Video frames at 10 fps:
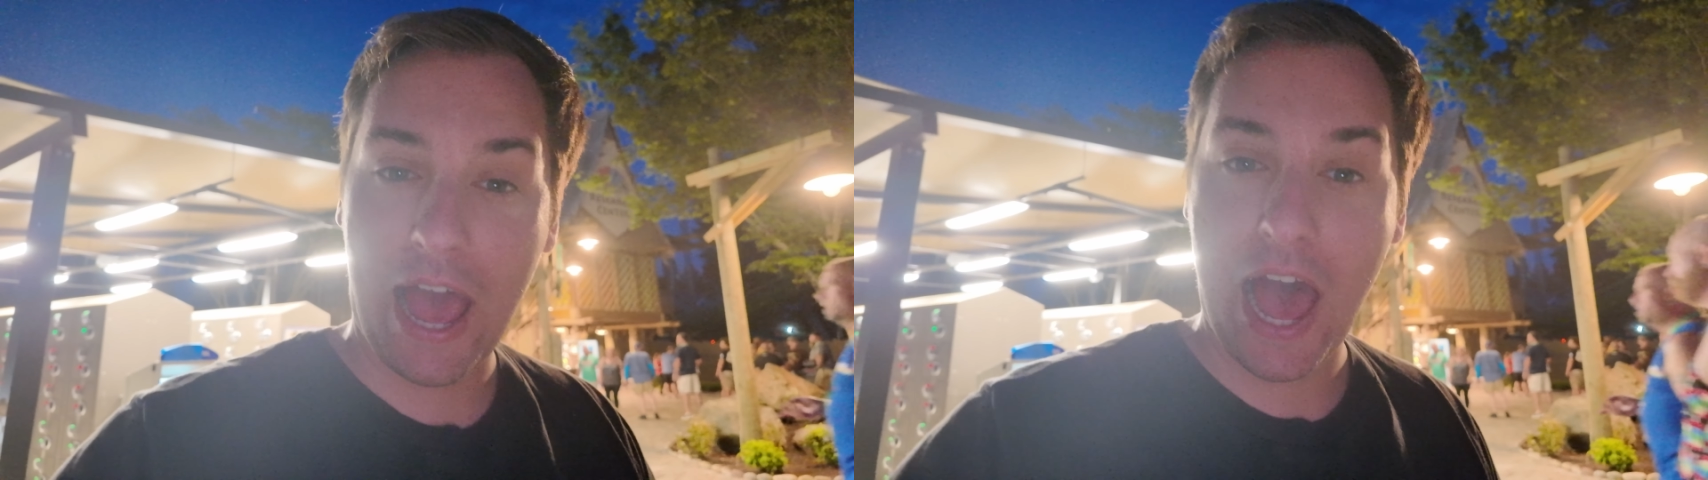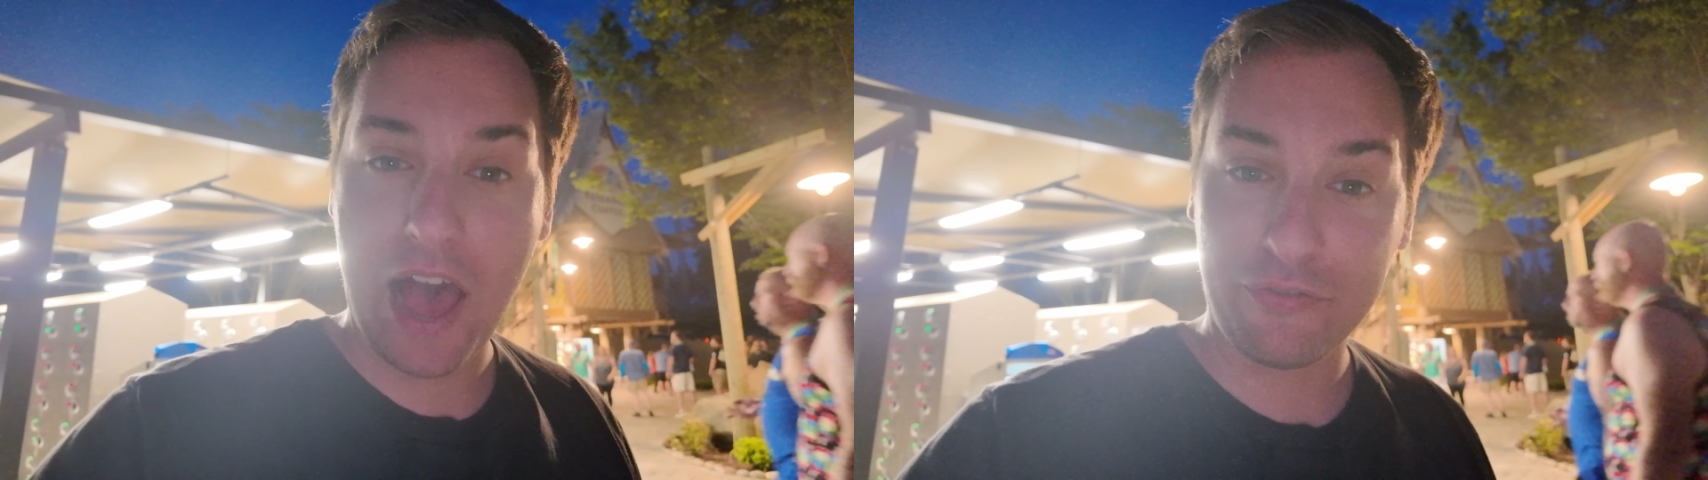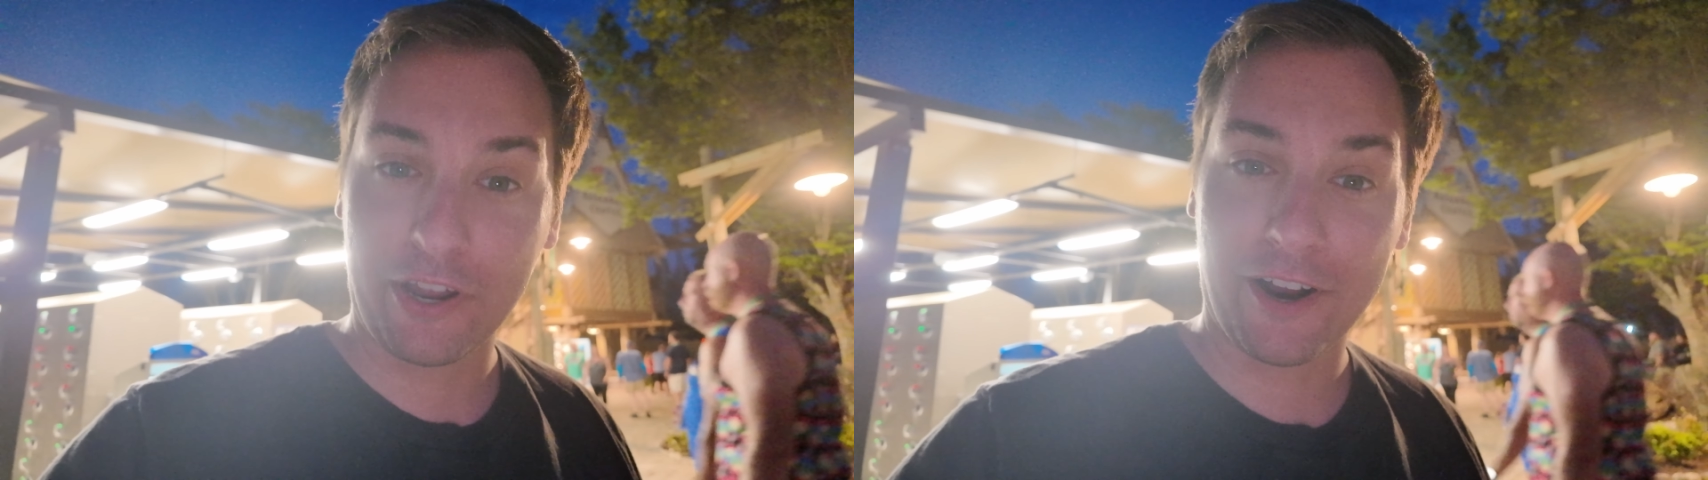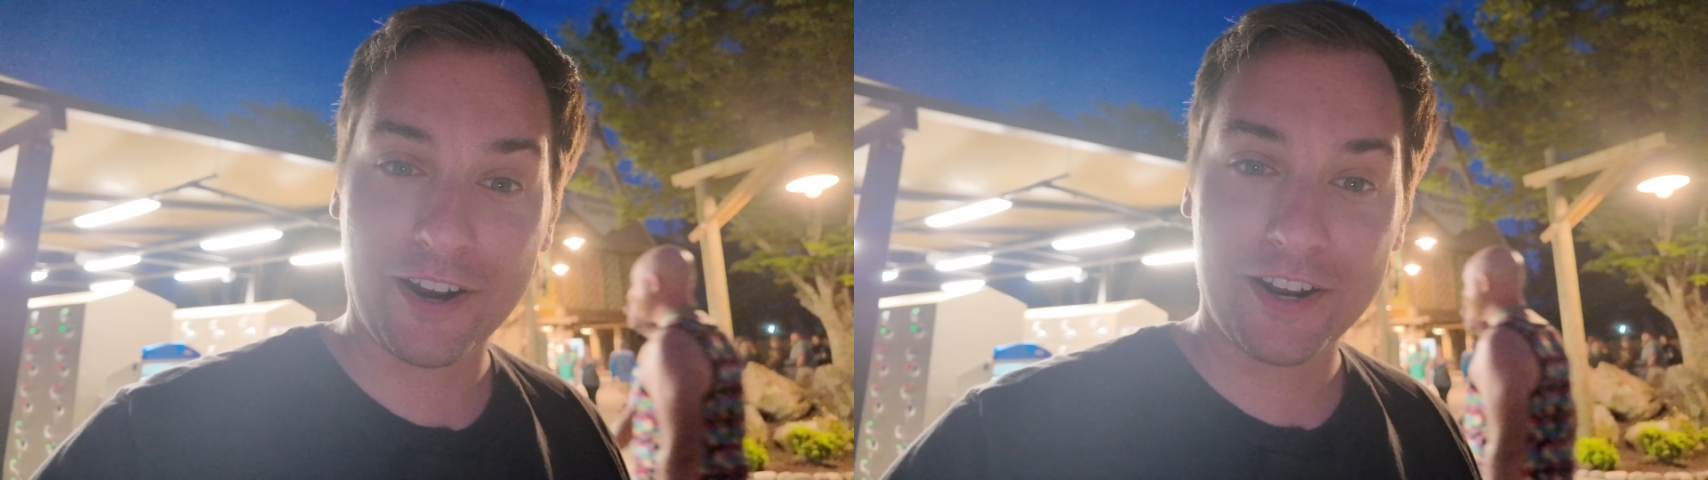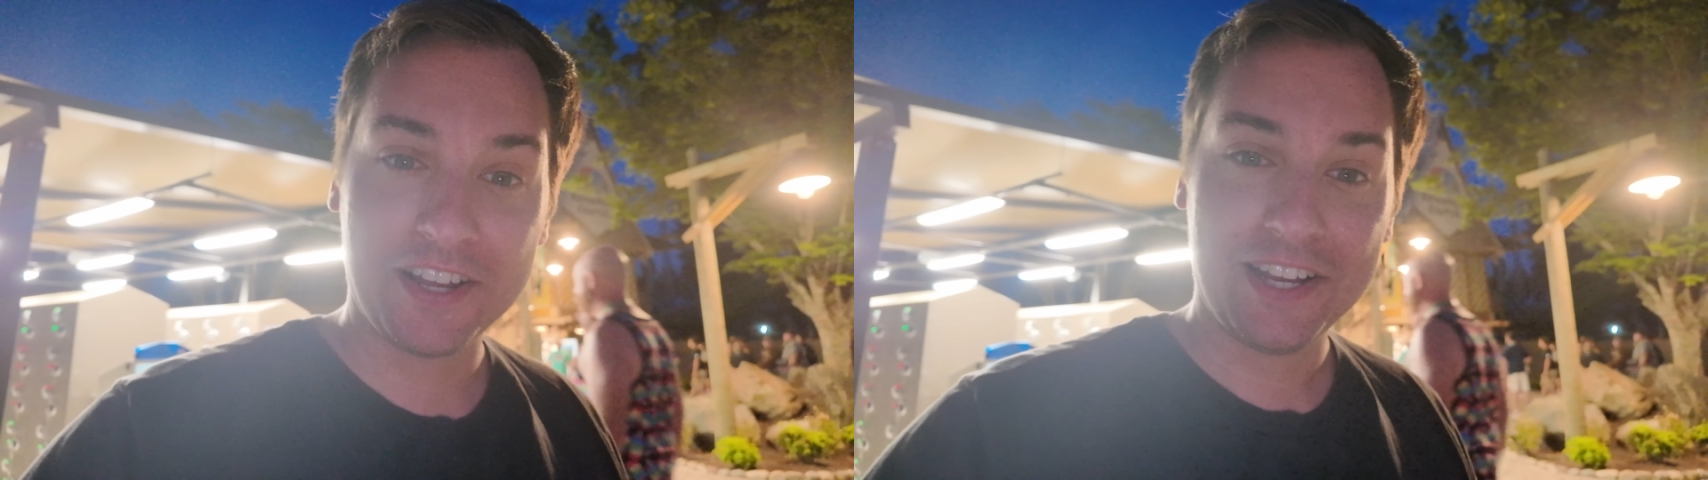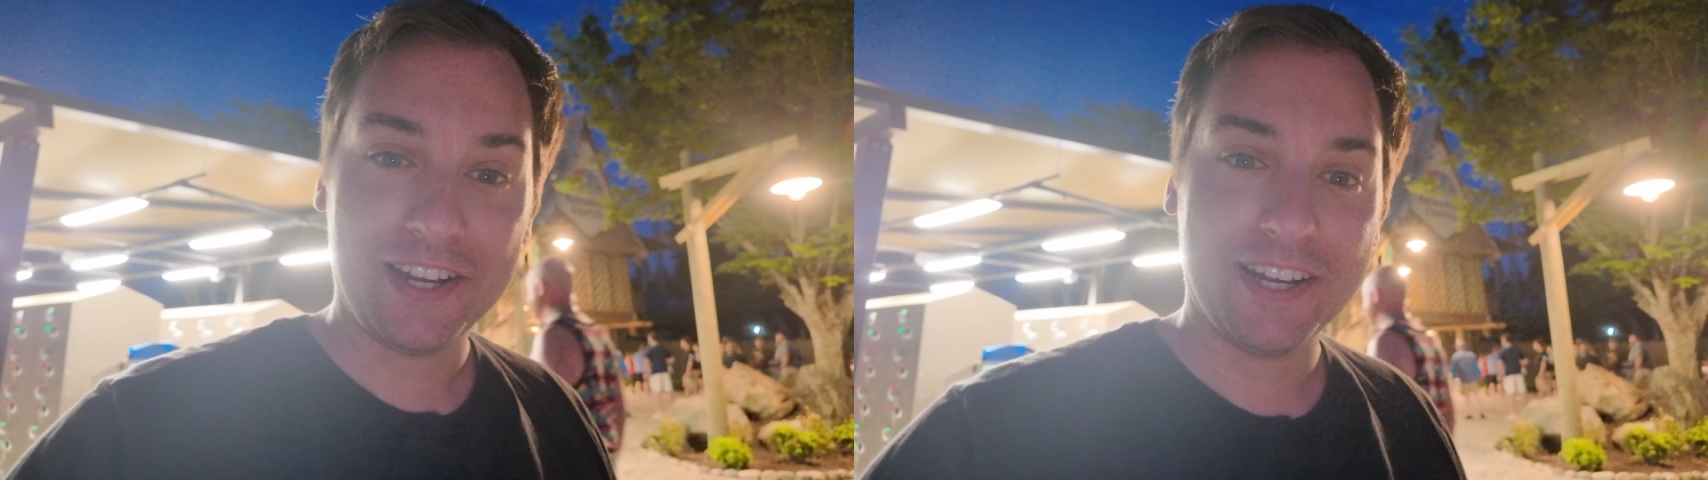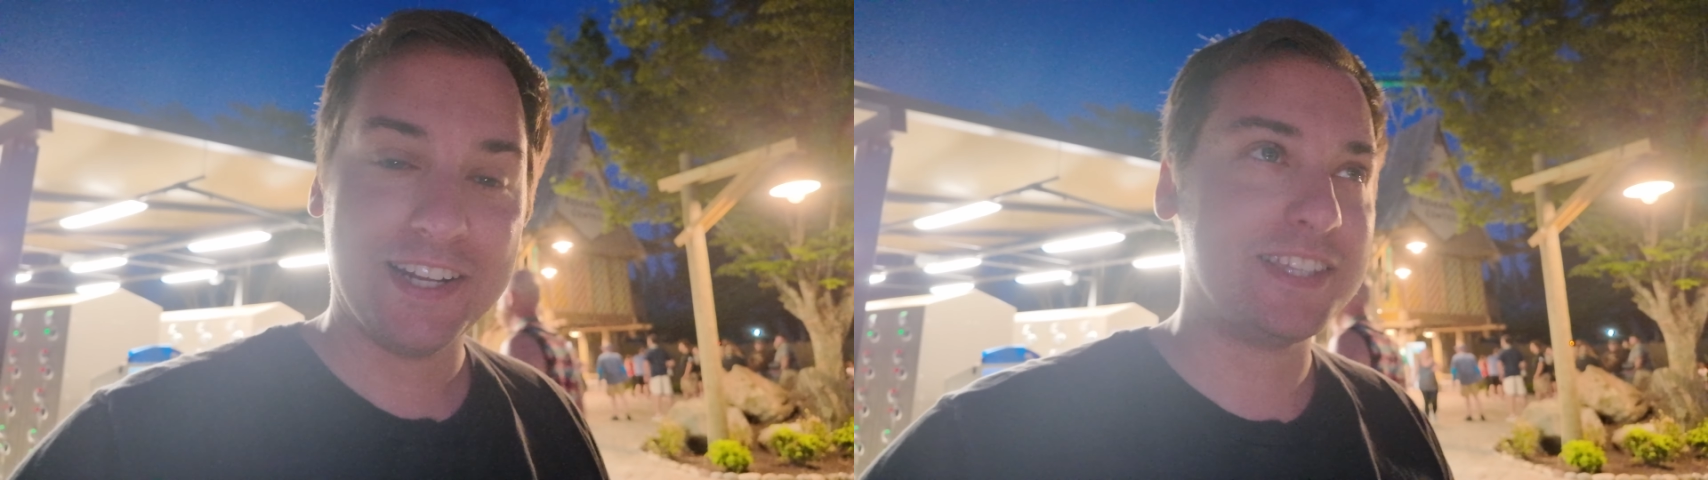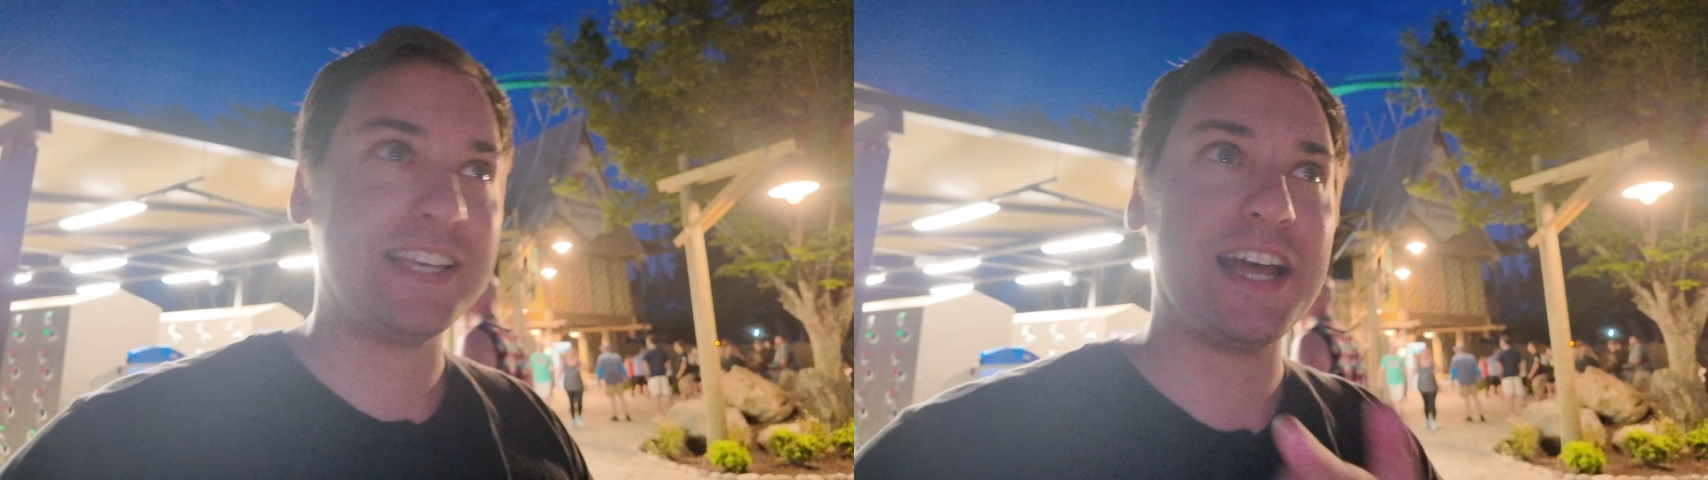half here.
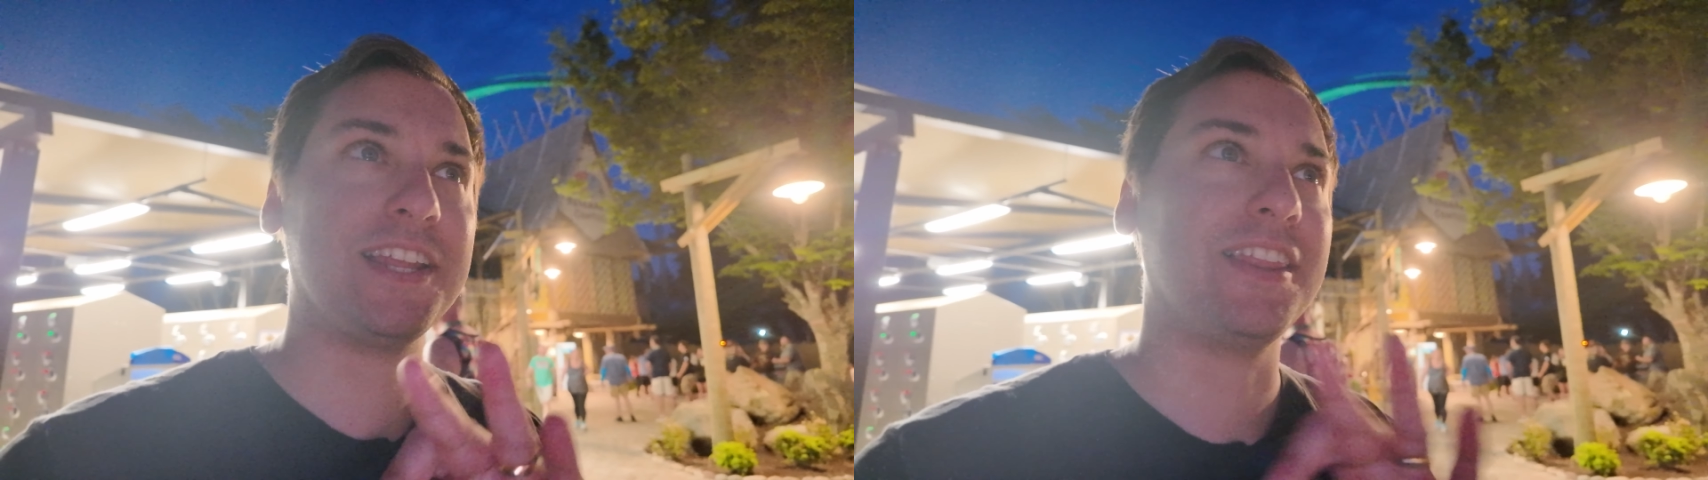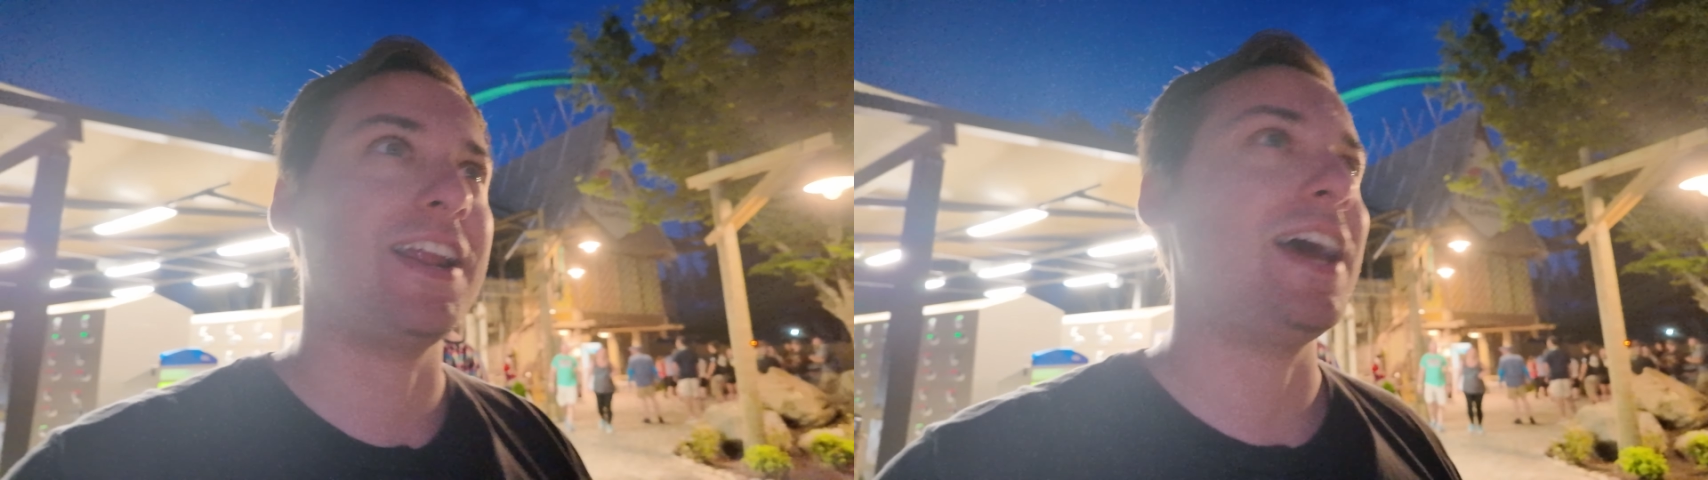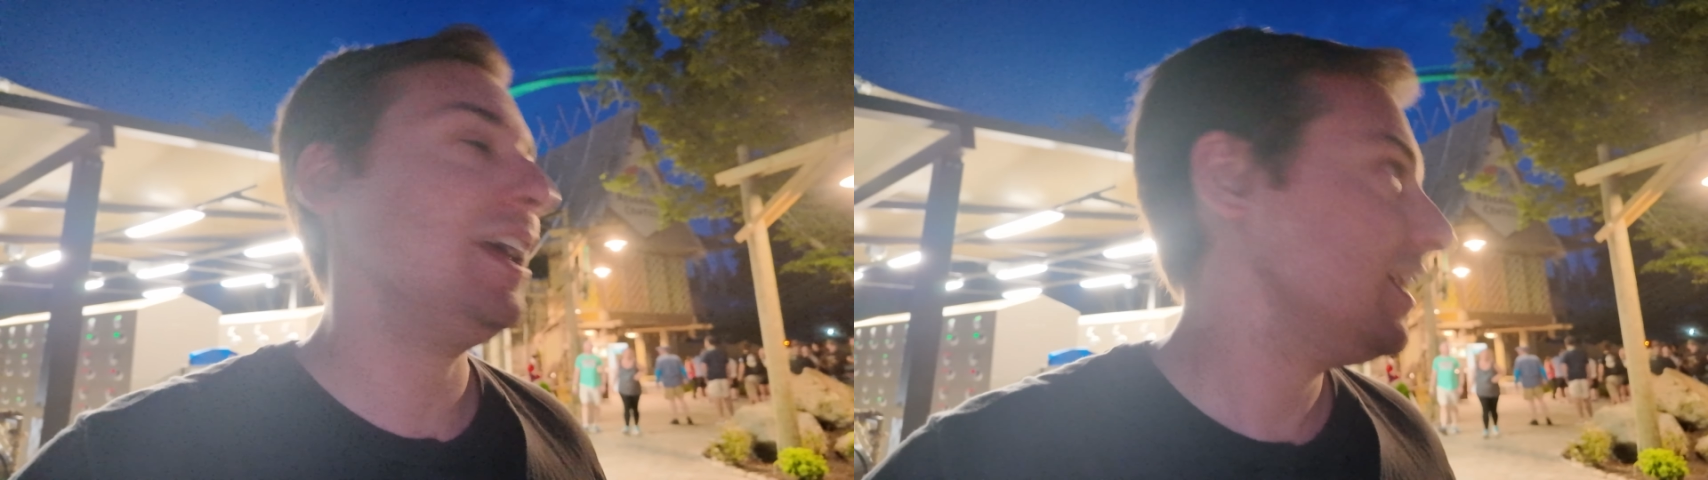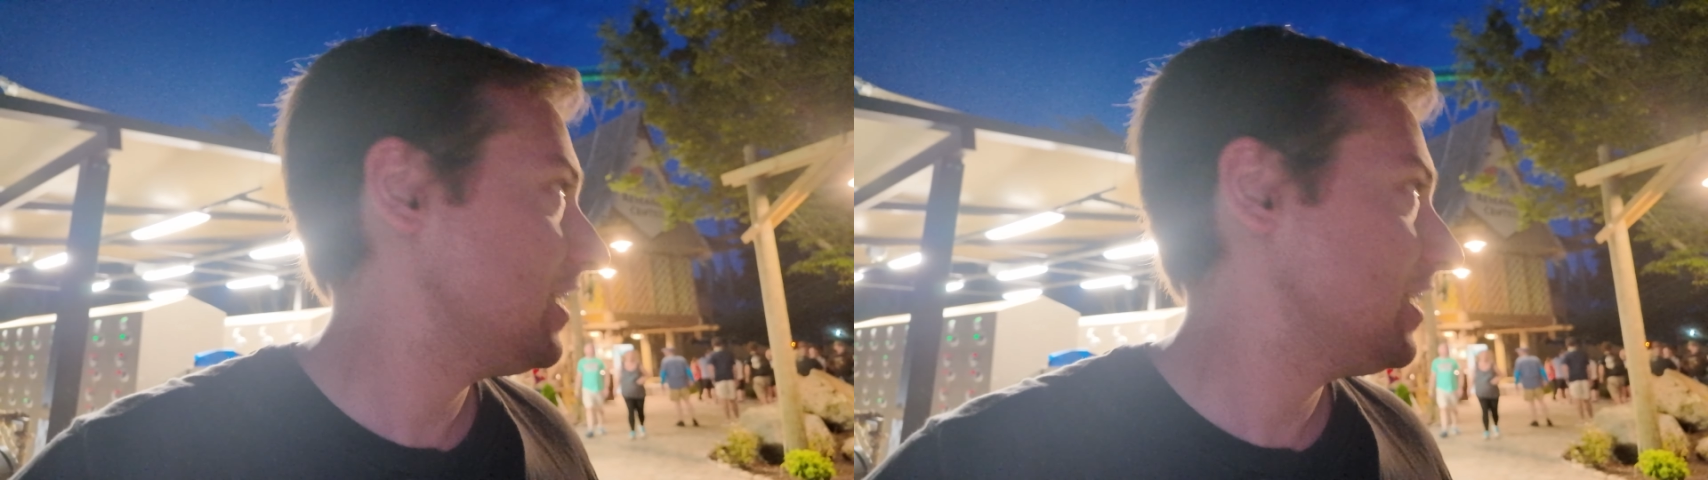It's the end of the night.